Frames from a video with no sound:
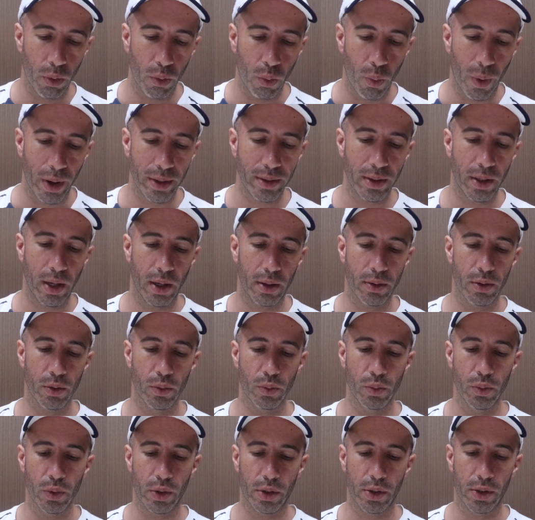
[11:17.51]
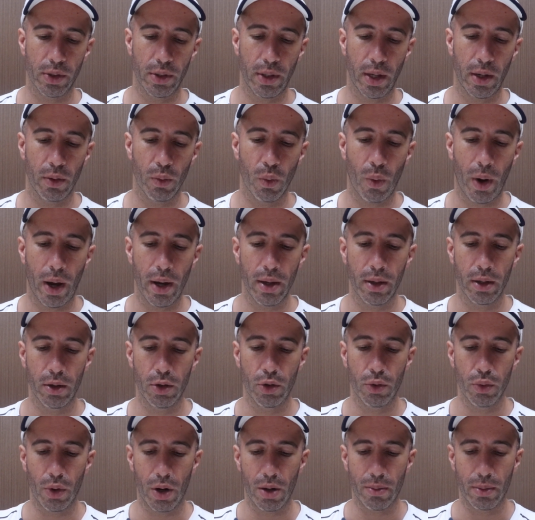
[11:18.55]
one can understand why
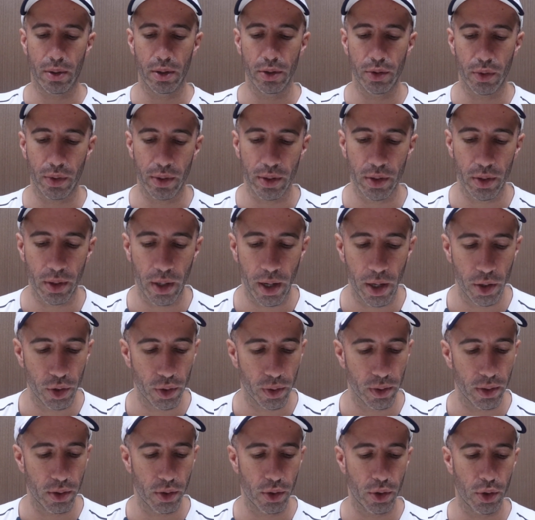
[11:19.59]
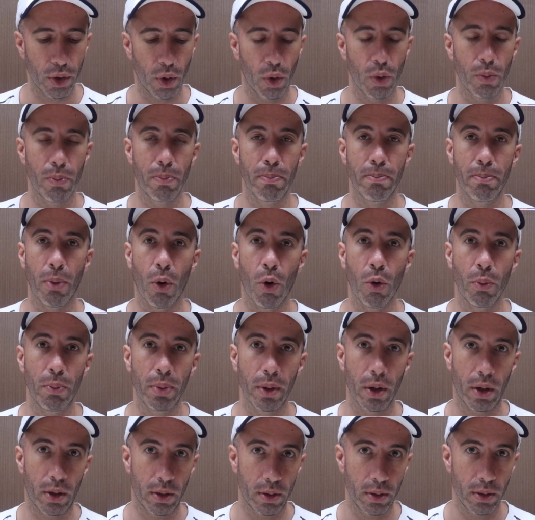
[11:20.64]
grammar translation is so
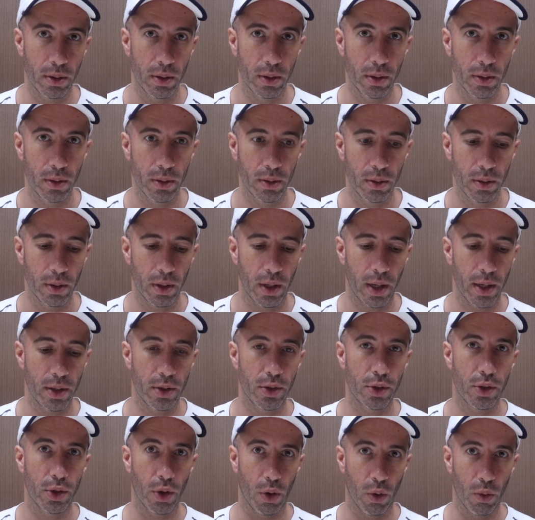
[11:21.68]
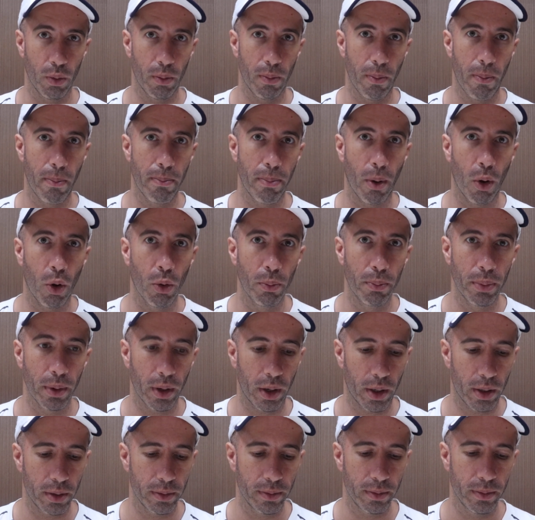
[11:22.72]
popular. It's so
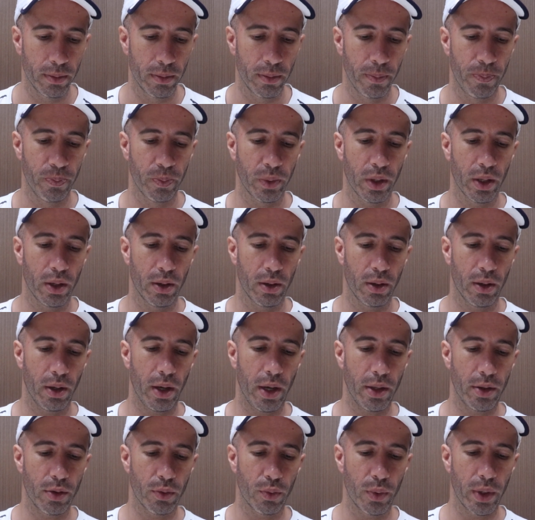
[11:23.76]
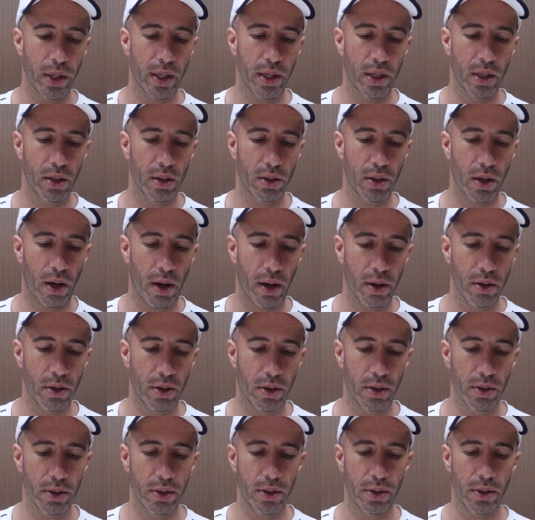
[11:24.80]
popular. It
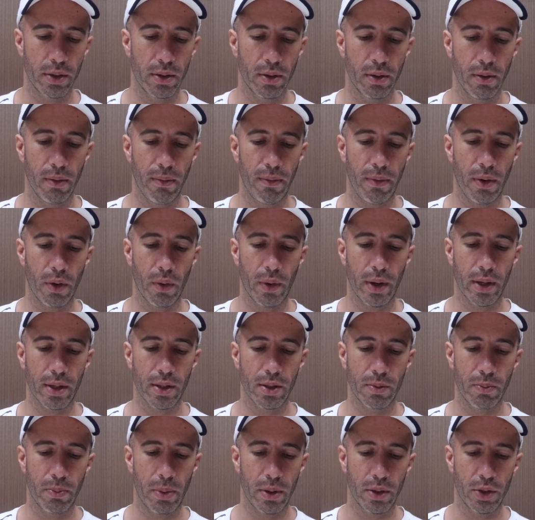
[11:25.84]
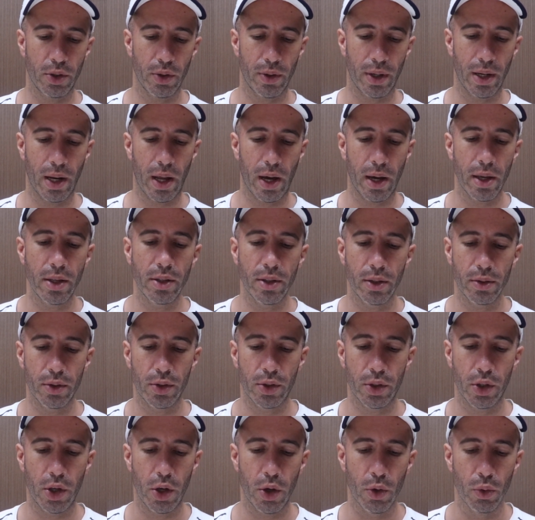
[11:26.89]
requires few specialized
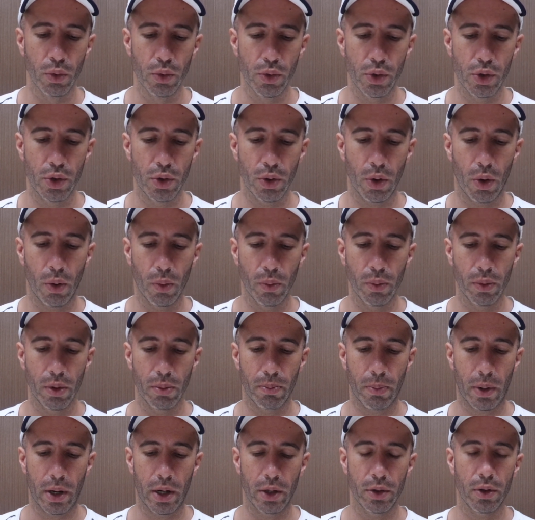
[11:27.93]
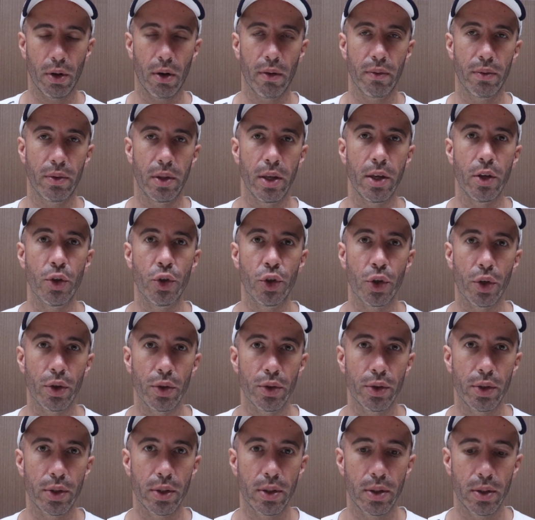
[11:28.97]
skills on the part of
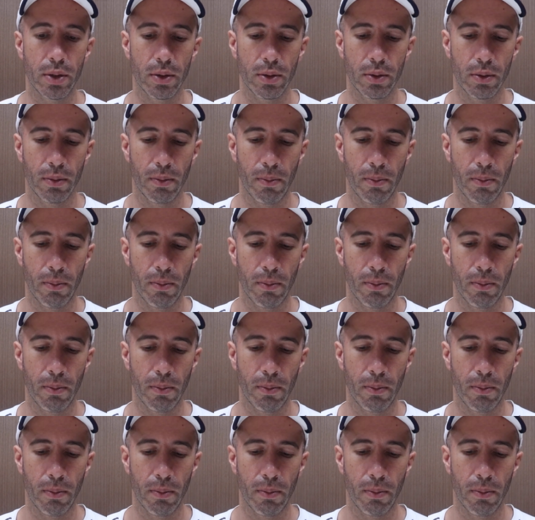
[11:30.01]
teachers.